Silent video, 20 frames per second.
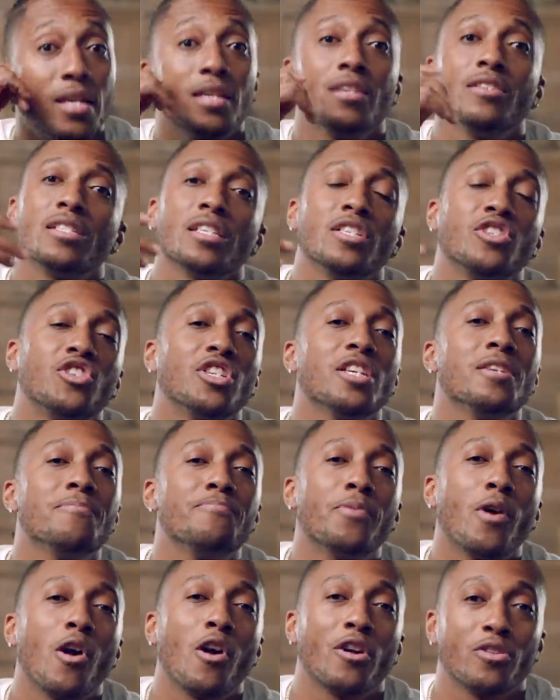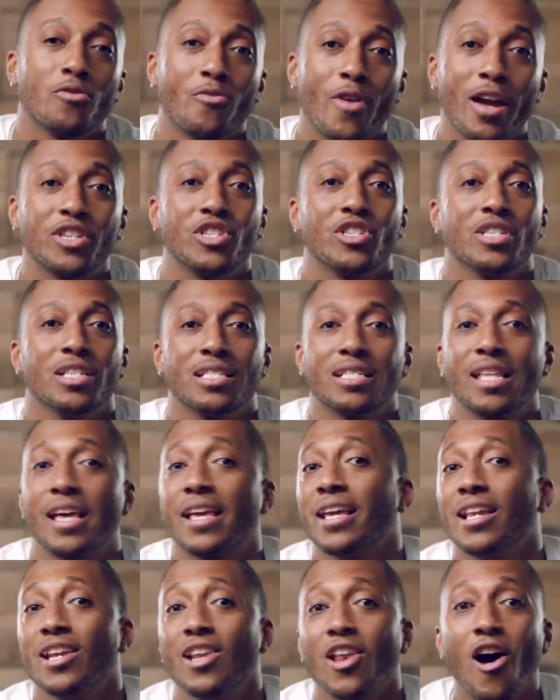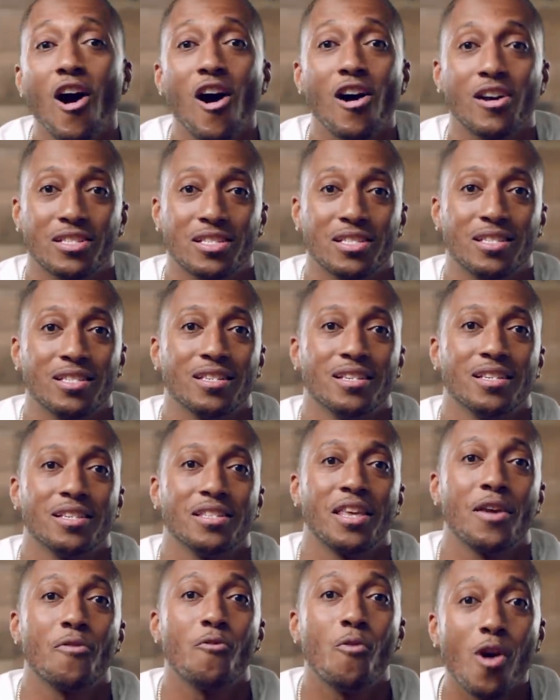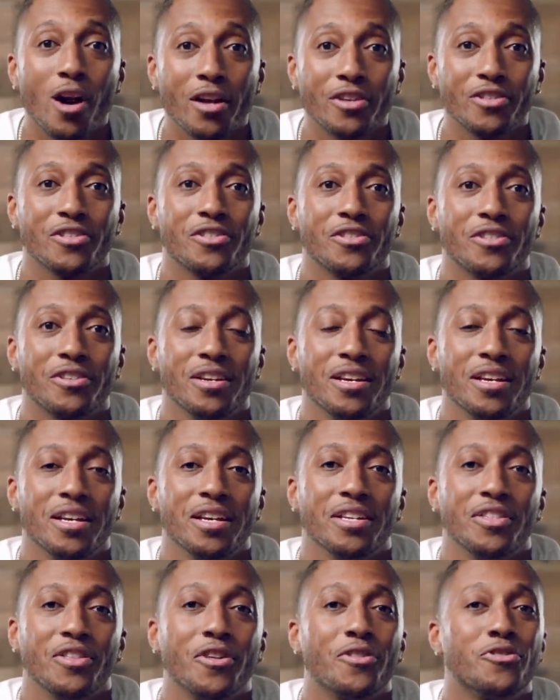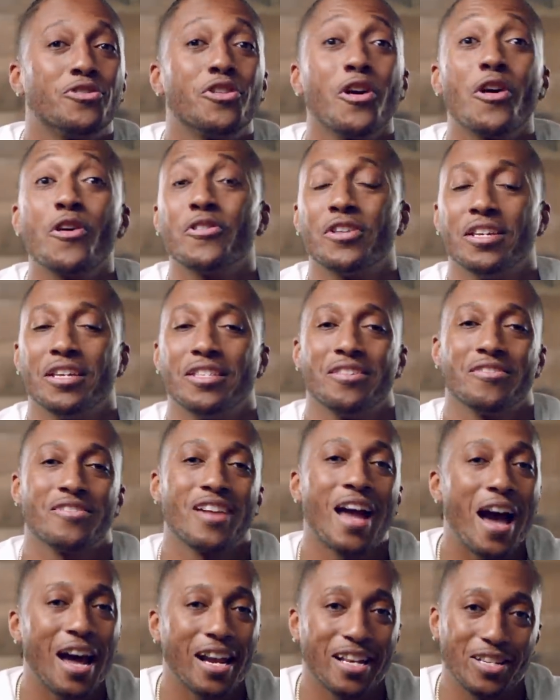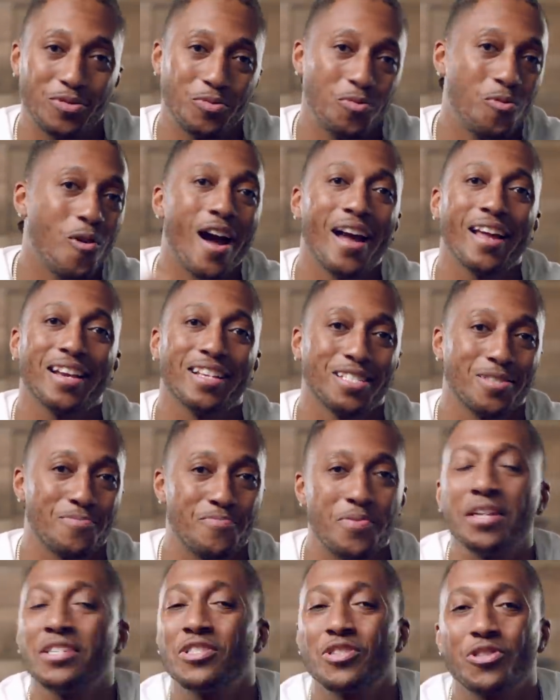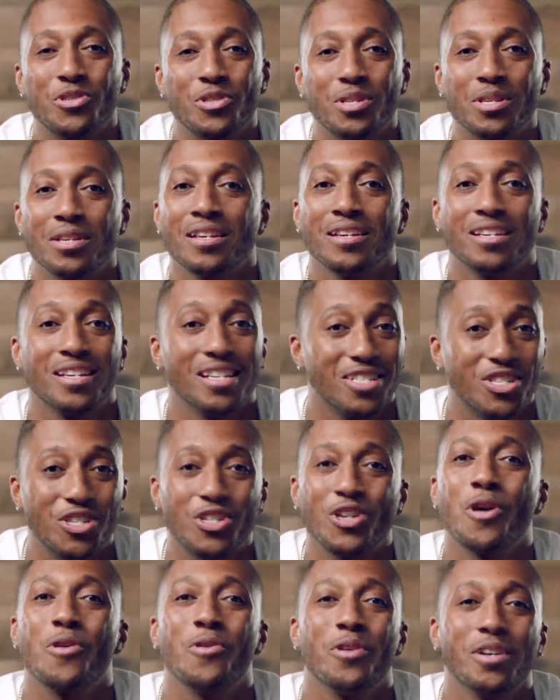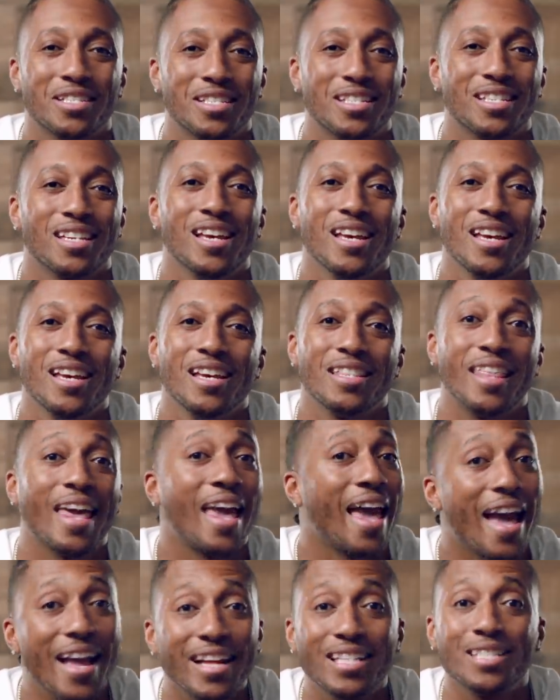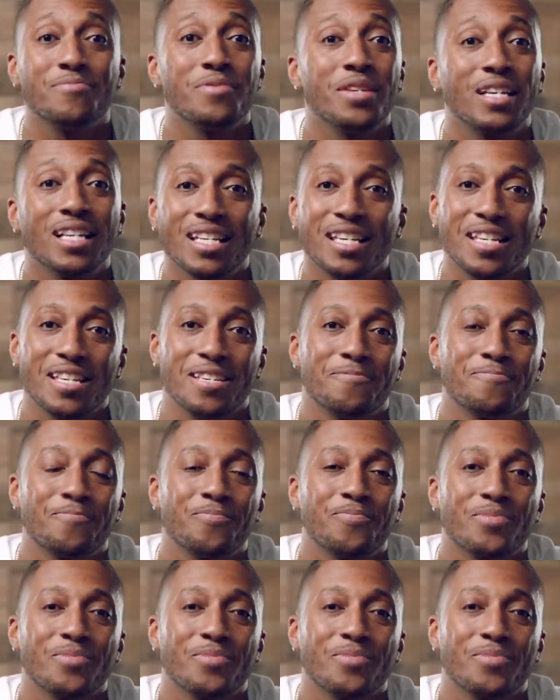You see, sheep are directionless. They get lost, they wander, they're dirty, they're not as white as the pictures show us. They hate to be clean.